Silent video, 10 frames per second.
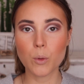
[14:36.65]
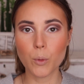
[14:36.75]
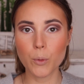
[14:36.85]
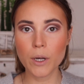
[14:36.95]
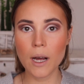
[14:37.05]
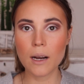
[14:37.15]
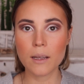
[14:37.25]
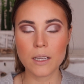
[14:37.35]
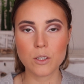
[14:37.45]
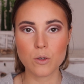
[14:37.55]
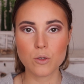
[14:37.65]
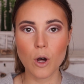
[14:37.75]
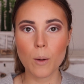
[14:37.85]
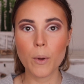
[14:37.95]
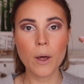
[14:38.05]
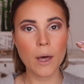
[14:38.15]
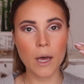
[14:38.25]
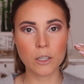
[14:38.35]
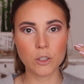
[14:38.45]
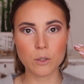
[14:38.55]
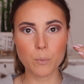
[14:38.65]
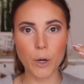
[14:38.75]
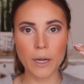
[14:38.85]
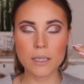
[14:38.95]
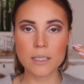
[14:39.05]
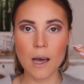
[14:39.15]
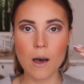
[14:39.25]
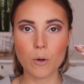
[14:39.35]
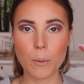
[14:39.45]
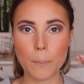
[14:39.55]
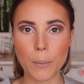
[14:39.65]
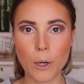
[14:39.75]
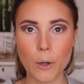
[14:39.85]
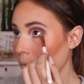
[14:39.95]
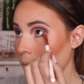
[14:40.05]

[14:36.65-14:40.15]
all the color that's on top and just bring it down below.